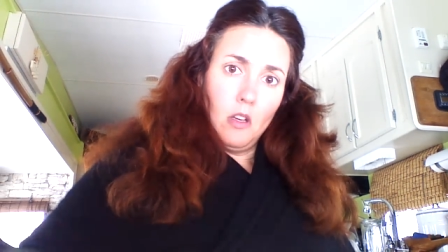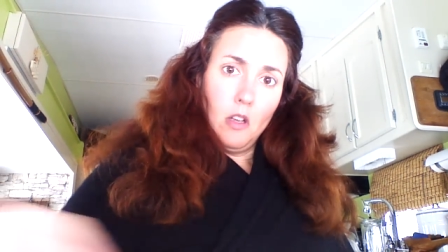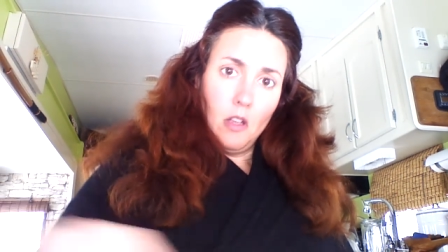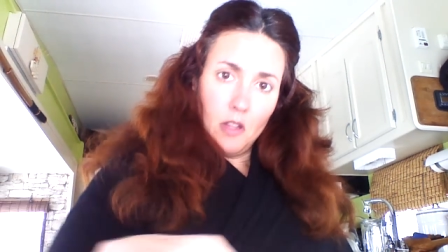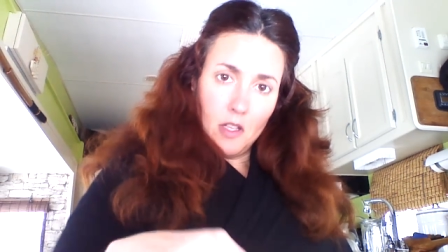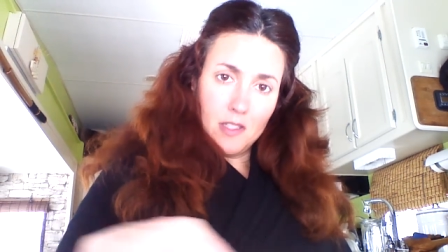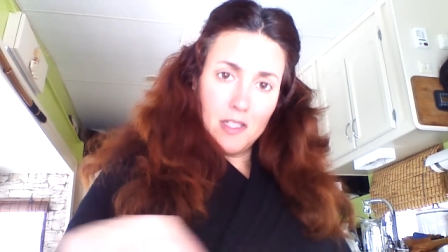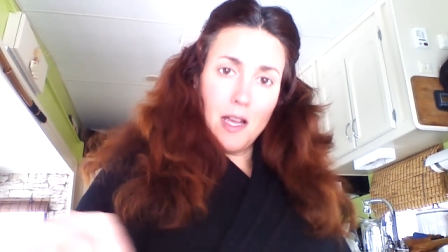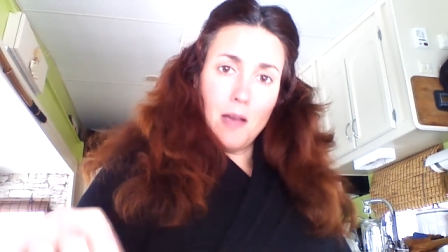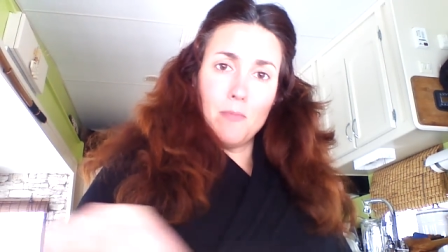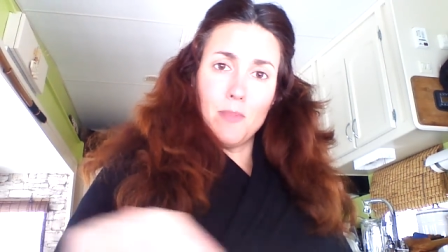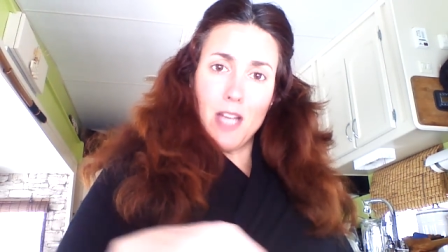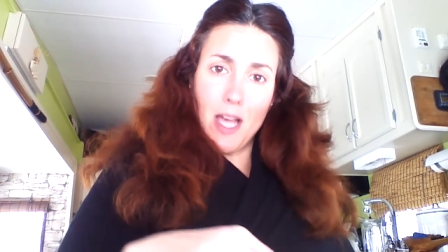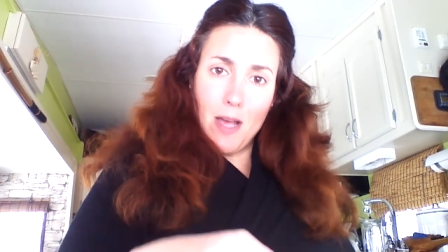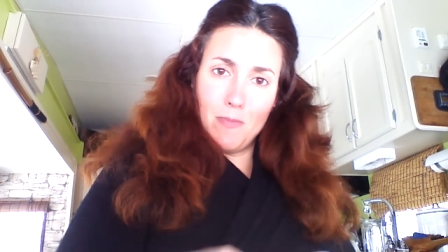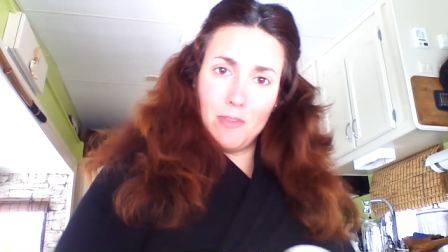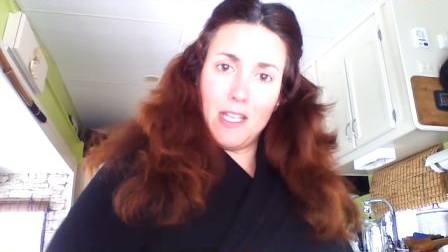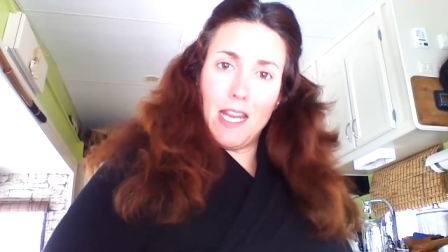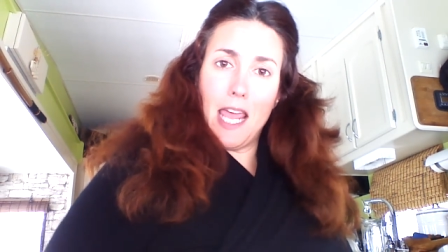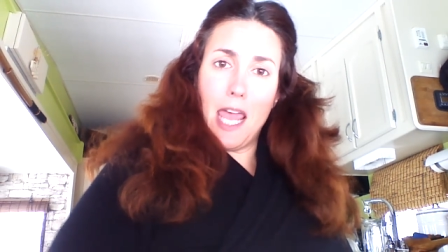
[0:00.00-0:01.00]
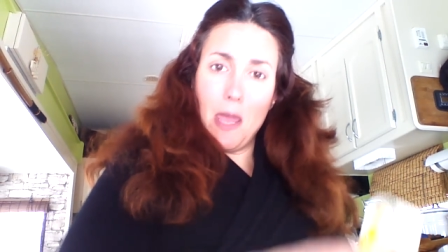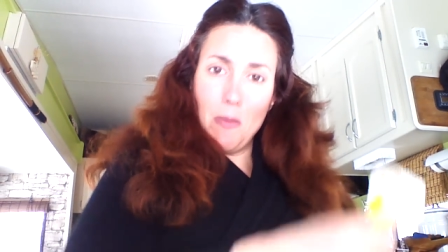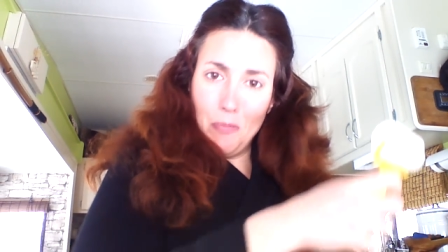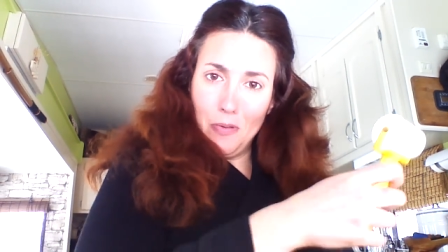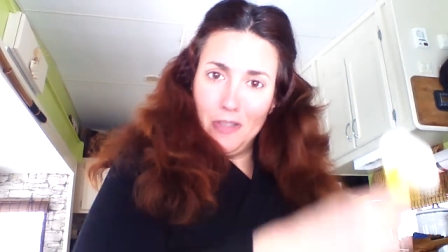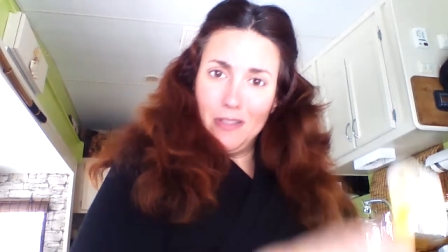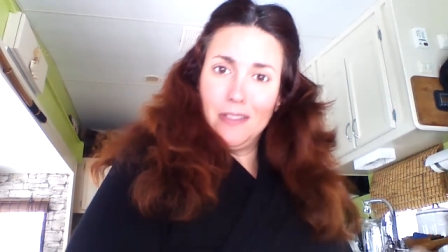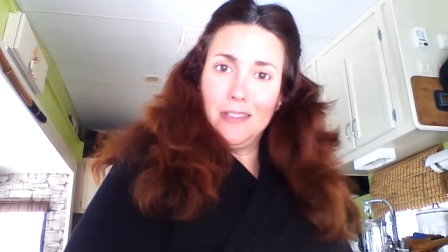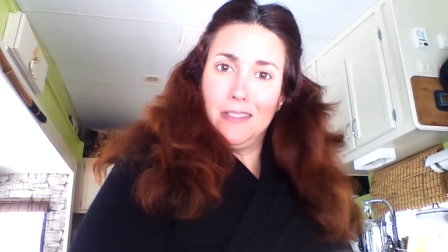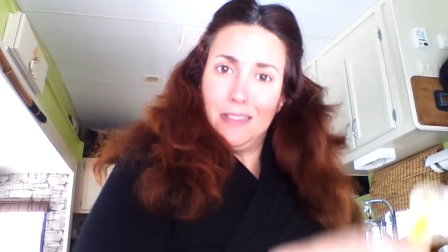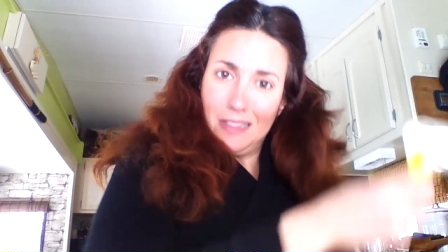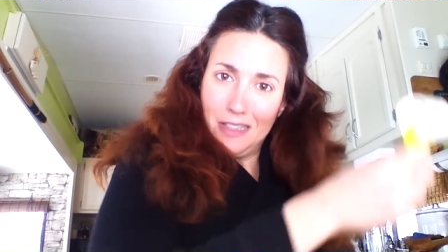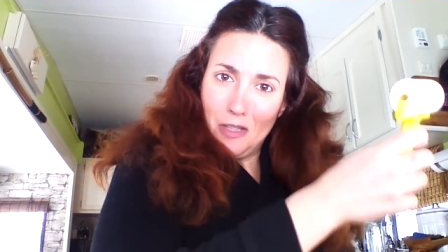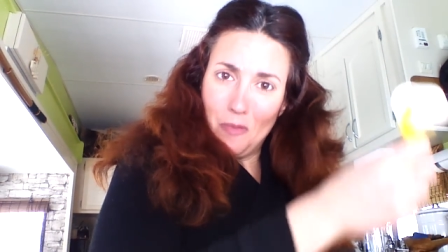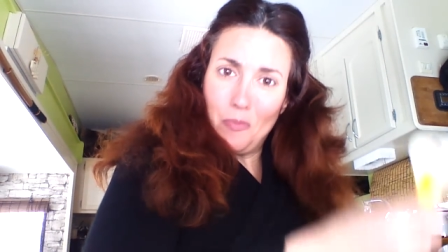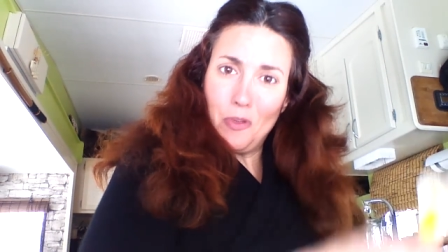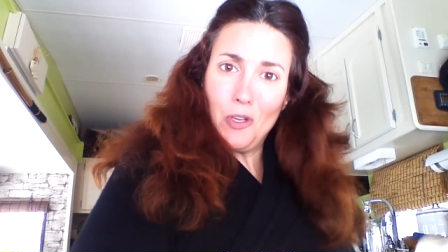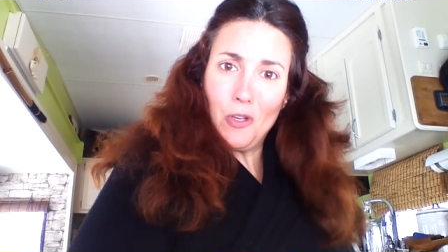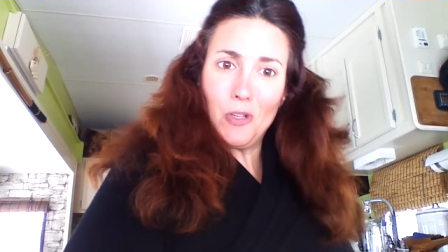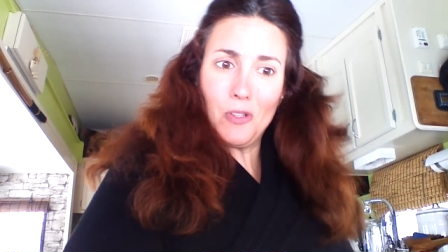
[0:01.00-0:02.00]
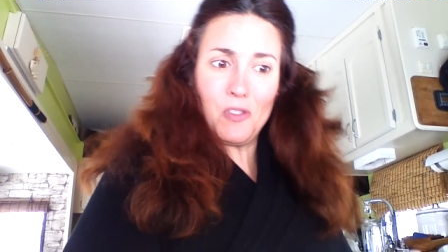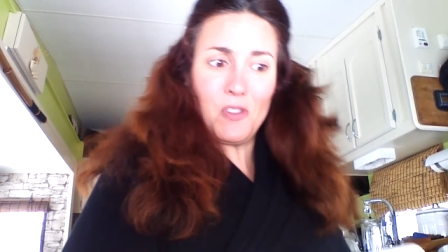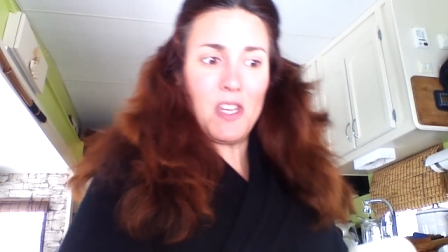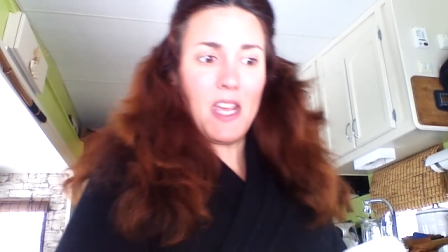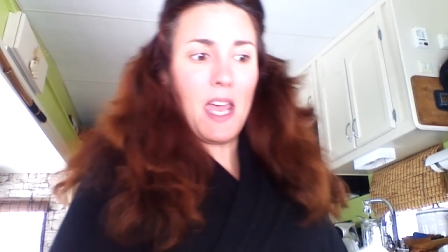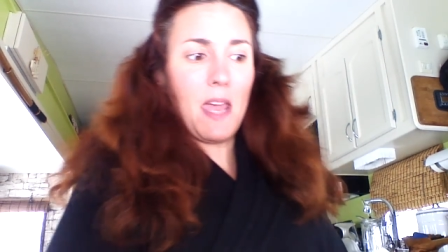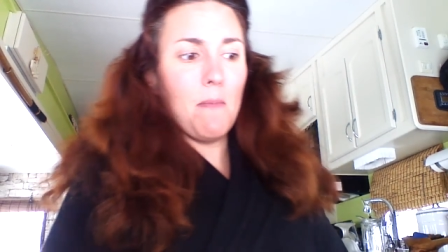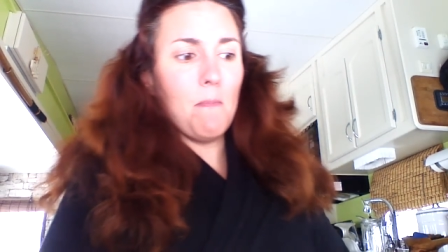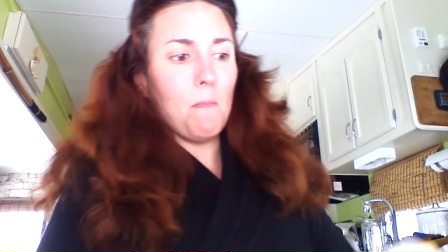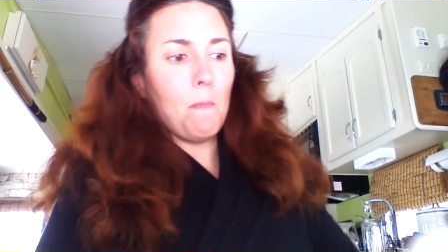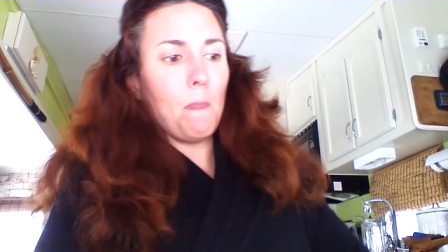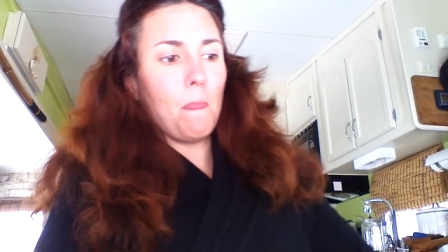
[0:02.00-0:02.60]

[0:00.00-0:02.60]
the dum dum tape, the butyl tape.